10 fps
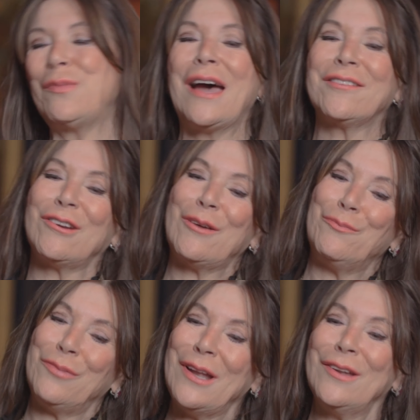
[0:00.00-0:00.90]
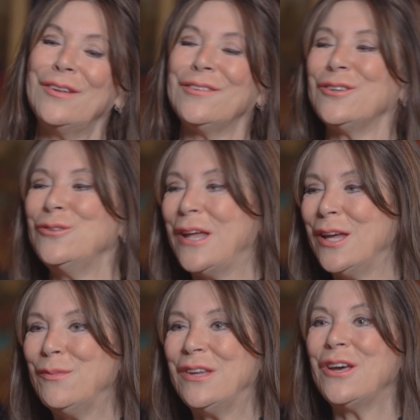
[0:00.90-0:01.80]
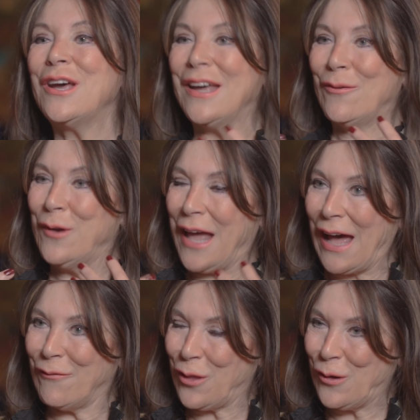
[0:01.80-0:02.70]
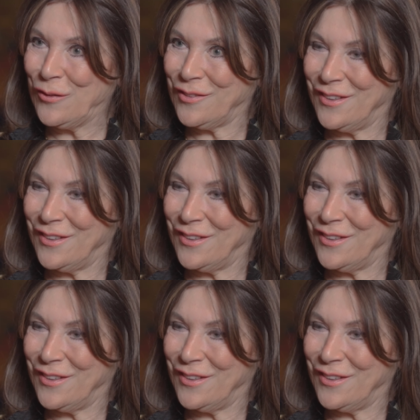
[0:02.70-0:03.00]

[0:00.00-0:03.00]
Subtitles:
bags or umbrellas, you name it. We have those